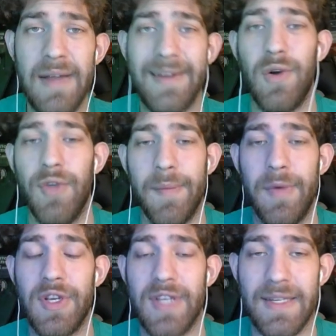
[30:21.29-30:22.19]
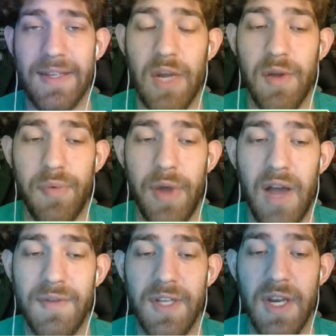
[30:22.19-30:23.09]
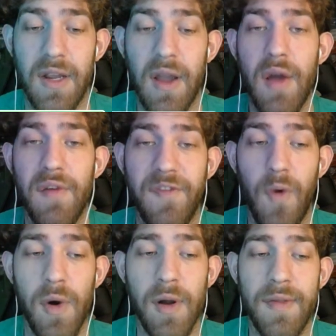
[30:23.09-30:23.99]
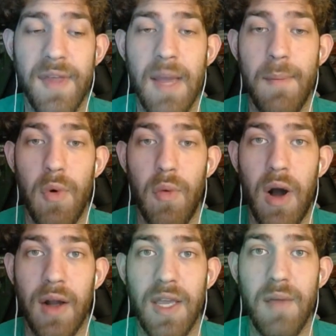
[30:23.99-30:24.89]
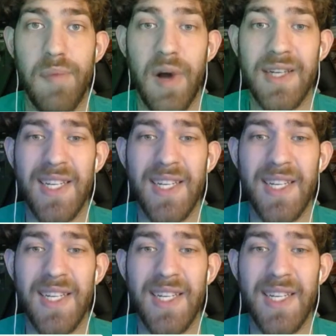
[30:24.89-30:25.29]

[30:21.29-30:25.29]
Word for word: This ultimately just has to deal with playoff seeding for the Milwaukee Bucks.